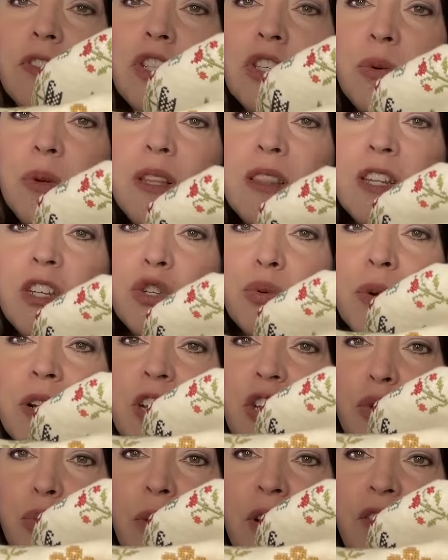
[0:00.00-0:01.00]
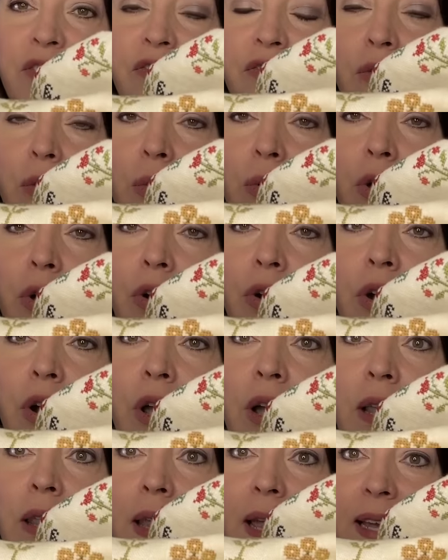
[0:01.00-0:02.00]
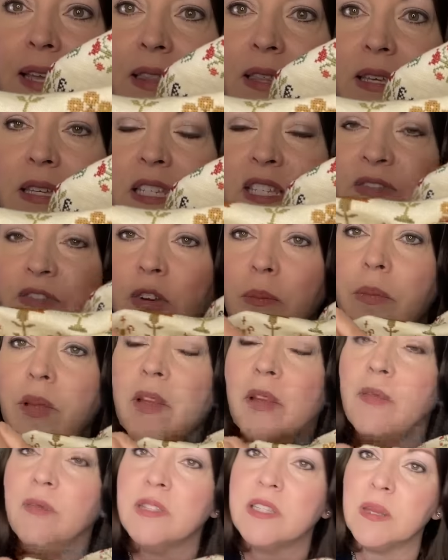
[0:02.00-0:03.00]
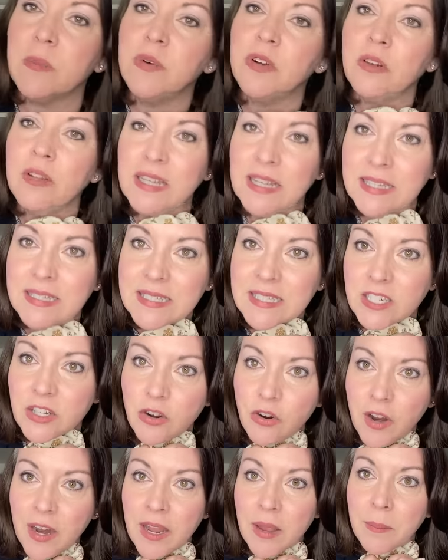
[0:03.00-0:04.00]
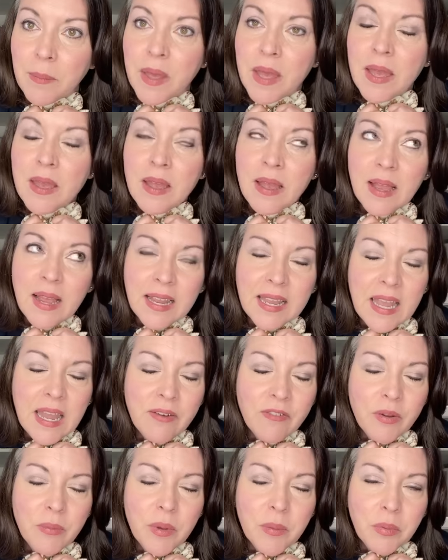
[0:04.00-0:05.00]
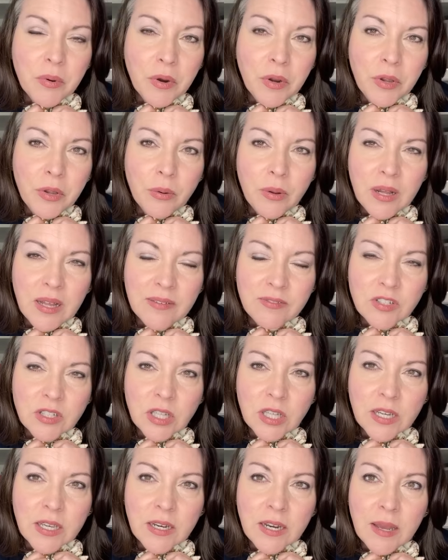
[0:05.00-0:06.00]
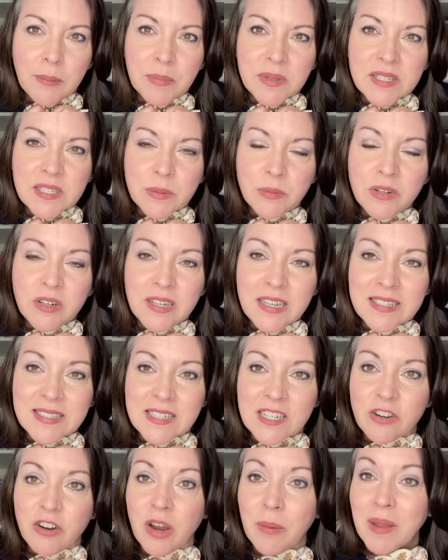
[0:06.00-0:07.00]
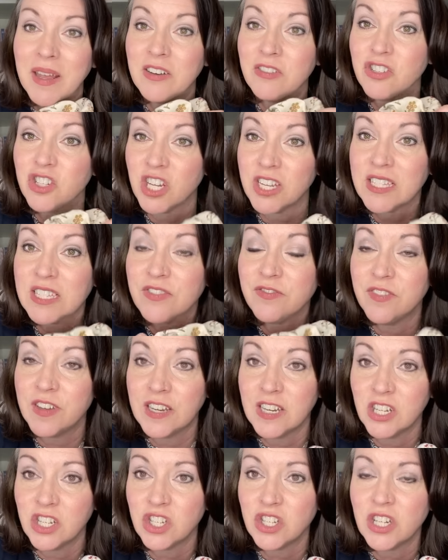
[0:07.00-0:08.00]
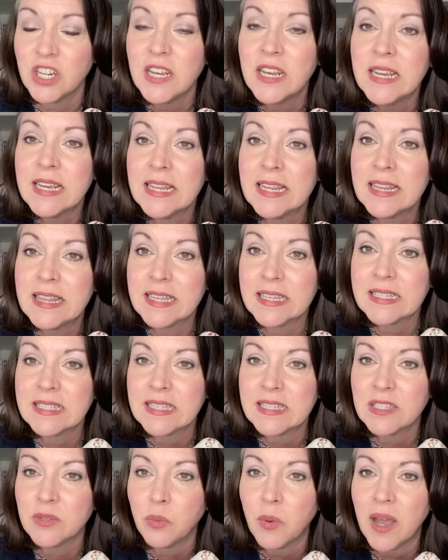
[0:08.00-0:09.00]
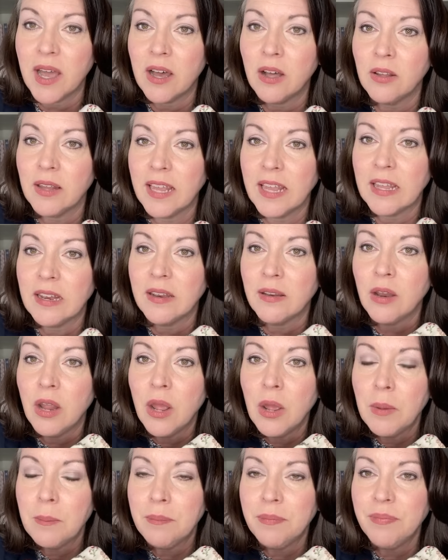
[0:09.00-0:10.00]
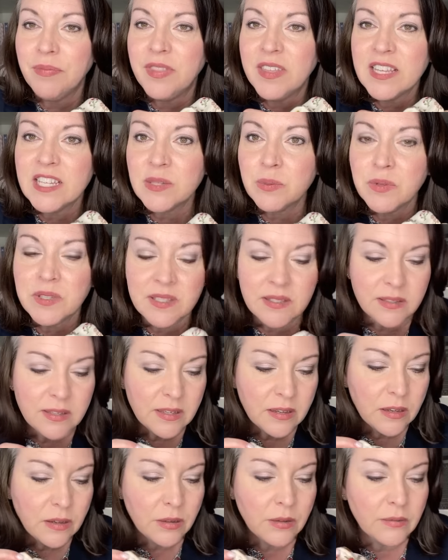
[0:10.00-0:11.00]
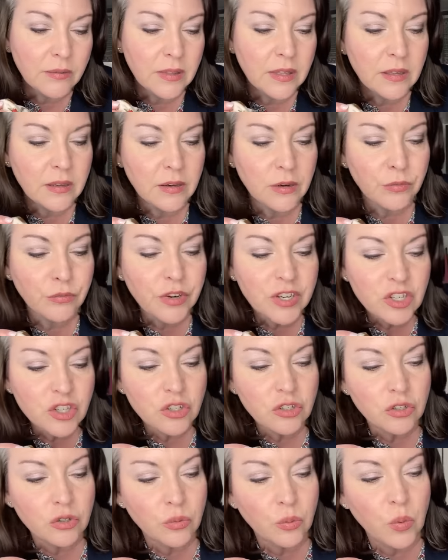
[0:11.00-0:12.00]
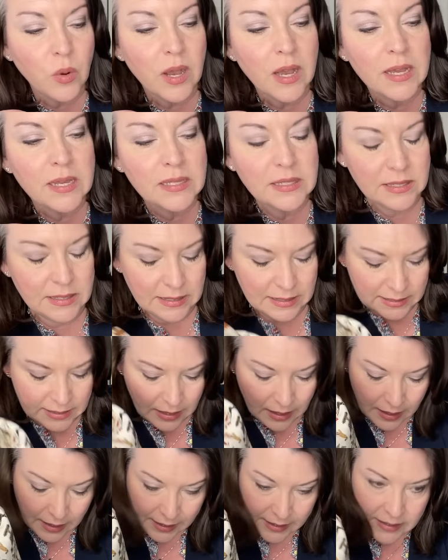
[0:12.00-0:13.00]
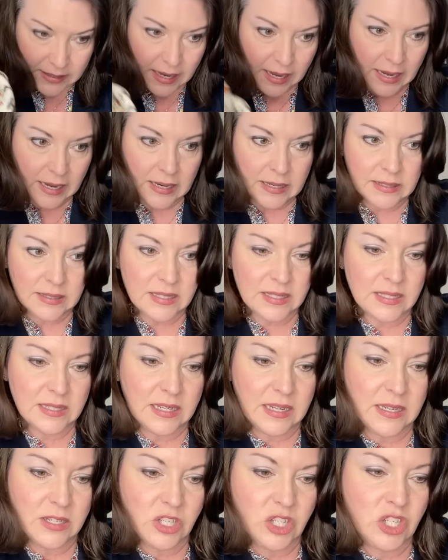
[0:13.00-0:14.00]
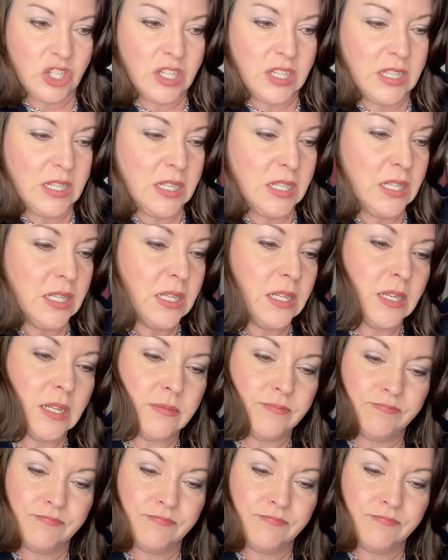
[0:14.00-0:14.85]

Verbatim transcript: doing the twenty twenty-four like this from uh, someone on Instagram. I can't remember who, I'll have to look it up, but someone on Instagram had just finished this as well. And this was the, the original was designed and stitched in